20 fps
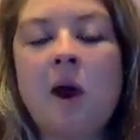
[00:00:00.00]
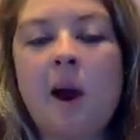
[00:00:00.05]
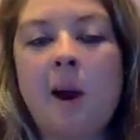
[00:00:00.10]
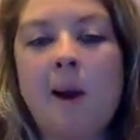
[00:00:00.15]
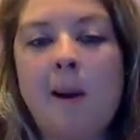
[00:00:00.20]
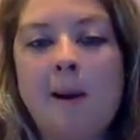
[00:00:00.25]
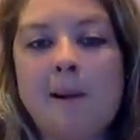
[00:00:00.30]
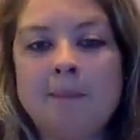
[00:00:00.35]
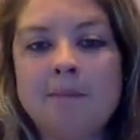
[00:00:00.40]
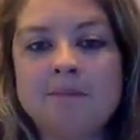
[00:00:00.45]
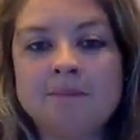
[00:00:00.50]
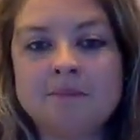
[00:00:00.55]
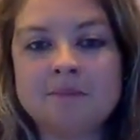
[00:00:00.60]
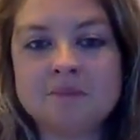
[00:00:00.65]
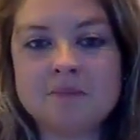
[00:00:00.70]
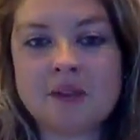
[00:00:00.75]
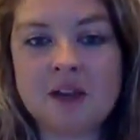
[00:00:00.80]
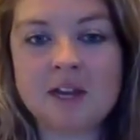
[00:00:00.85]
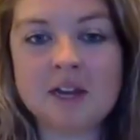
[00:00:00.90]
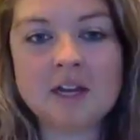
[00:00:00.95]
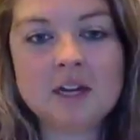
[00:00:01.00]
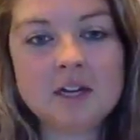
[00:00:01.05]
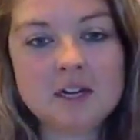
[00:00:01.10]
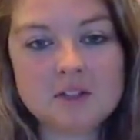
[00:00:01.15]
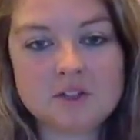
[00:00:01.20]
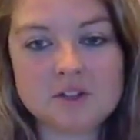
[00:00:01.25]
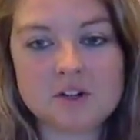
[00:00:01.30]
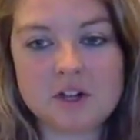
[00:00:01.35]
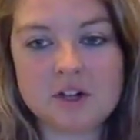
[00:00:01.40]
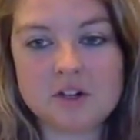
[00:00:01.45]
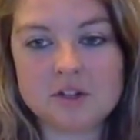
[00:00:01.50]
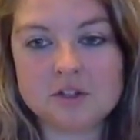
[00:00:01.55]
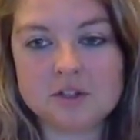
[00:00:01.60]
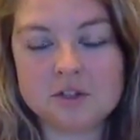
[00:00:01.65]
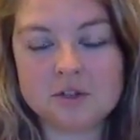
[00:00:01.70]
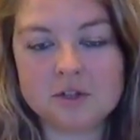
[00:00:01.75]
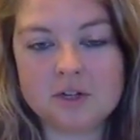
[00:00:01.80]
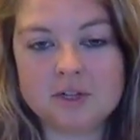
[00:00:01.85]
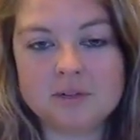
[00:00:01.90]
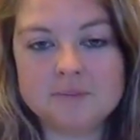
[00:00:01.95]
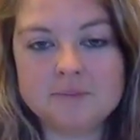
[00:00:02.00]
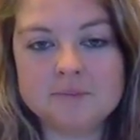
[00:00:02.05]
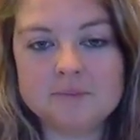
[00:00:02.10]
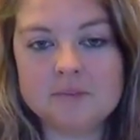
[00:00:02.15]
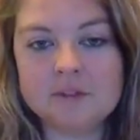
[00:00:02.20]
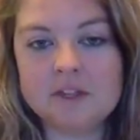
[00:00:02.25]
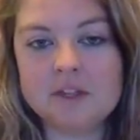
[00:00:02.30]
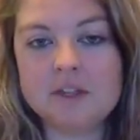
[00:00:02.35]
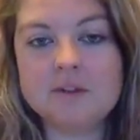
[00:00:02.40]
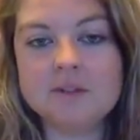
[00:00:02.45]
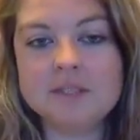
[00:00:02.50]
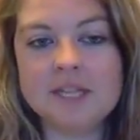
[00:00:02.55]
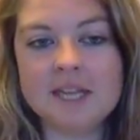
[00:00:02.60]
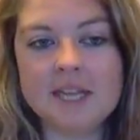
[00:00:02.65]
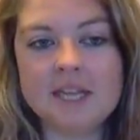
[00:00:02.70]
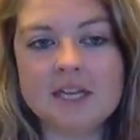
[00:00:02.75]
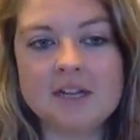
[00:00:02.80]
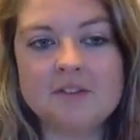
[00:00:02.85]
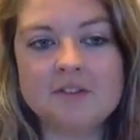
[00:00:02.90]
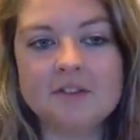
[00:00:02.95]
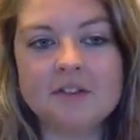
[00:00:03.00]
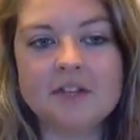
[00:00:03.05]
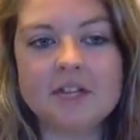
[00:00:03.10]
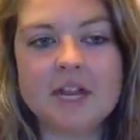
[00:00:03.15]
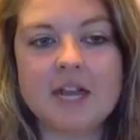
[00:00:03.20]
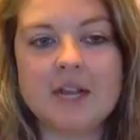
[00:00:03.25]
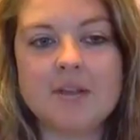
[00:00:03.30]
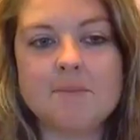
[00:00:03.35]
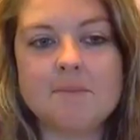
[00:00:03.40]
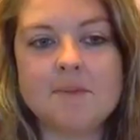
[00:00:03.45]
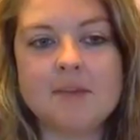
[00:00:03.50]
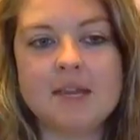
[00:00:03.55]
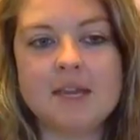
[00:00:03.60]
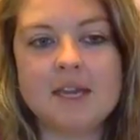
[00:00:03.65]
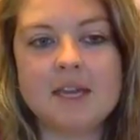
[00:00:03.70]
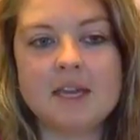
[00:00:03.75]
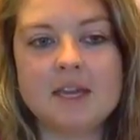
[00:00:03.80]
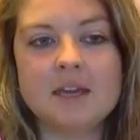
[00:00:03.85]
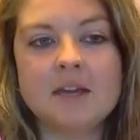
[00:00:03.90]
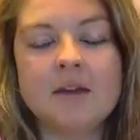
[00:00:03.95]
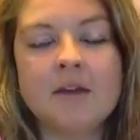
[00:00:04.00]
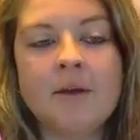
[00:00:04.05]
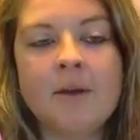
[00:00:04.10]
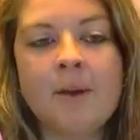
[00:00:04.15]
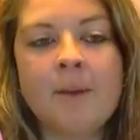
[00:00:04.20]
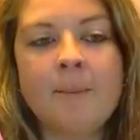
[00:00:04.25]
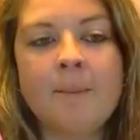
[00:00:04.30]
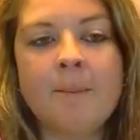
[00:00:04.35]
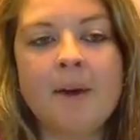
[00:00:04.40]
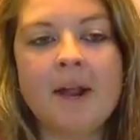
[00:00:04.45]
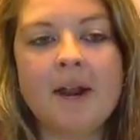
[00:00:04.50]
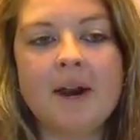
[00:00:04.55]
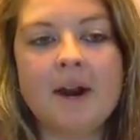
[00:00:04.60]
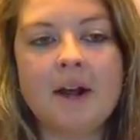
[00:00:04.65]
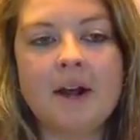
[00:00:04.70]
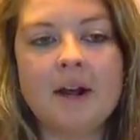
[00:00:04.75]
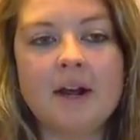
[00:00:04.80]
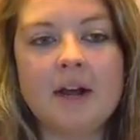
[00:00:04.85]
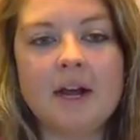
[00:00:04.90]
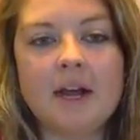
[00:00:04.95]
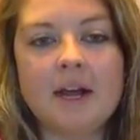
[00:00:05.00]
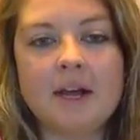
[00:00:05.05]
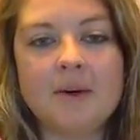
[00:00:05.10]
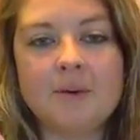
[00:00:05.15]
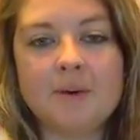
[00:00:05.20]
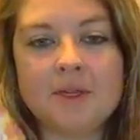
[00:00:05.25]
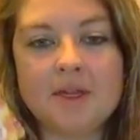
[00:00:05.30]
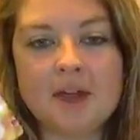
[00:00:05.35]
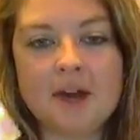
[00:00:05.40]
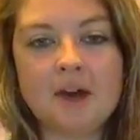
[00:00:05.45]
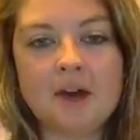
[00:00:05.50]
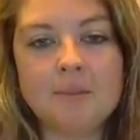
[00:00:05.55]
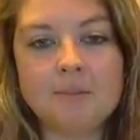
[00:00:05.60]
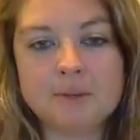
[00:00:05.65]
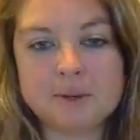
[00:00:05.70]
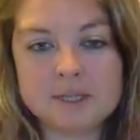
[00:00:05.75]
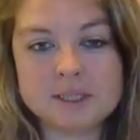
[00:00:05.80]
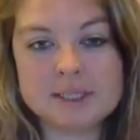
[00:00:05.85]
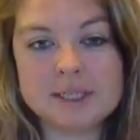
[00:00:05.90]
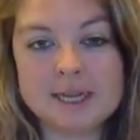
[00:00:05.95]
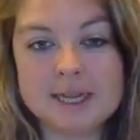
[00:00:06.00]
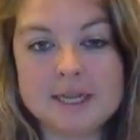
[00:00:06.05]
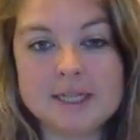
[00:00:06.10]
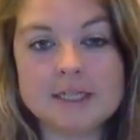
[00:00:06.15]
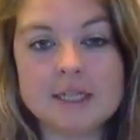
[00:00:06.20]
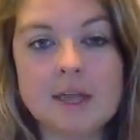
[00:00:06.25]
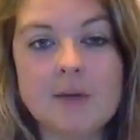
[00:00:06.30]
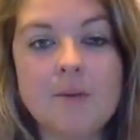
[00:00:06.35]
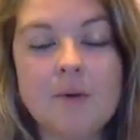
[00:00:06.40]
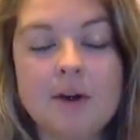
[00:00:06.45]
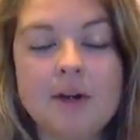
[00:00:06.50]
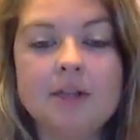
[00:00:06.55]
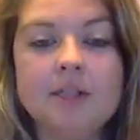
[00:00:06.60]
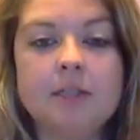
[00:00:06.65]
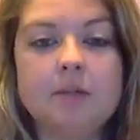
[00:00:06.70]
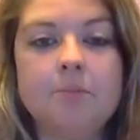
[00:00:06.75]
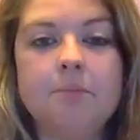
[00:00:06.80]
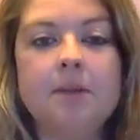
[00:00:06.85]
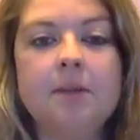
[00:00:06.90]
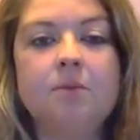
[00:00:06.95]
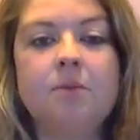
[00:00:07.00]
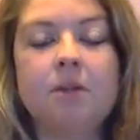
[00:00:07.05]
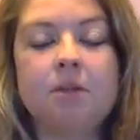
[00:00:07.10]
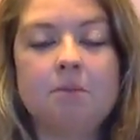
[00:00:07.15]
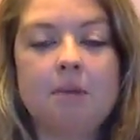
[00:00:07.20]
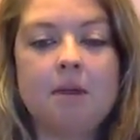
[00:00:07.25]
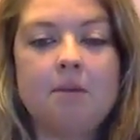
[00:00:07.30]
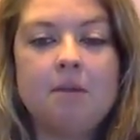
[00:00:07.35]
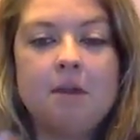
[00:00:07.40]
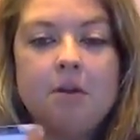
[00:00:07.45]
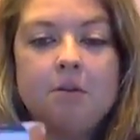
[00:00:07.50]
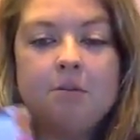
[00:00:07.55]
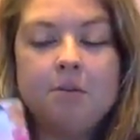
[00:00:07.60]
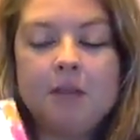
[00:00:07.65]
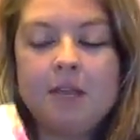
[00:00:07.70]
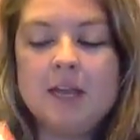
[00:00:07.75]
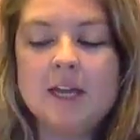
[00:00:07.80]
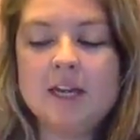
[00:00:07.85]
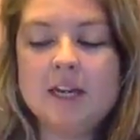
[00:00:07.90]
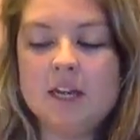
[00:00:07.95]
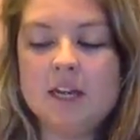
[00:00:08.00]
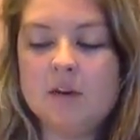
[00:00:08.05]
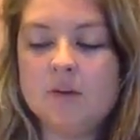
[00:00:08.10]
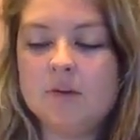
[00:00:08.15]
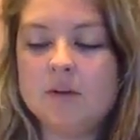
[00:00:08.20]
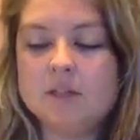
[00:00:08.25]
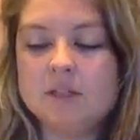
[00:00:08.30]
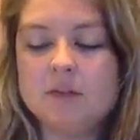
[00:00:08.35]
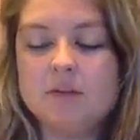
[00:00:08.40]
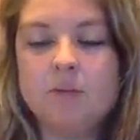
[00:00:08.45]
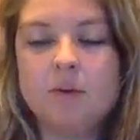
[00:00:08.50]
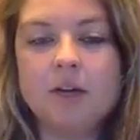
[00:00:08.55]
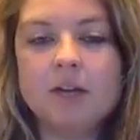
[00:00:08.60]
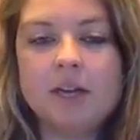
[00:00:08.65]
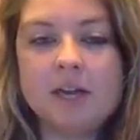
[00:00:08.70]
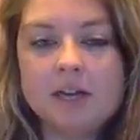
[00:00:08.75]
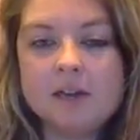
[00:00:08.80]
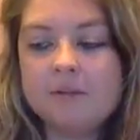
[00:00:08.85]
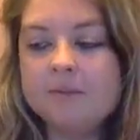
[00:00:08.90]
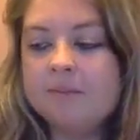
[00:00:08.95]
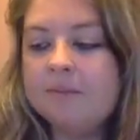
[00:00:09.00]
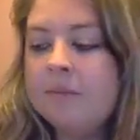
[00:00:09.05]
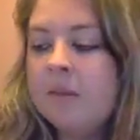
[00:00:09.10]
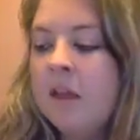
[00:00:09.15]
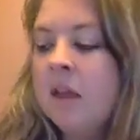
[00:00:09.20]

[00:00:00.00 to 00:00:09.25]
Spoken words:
I got it at the dollar store. It was handy for the time being, but with how precise I want it to be with my meal plan, it wasn't working.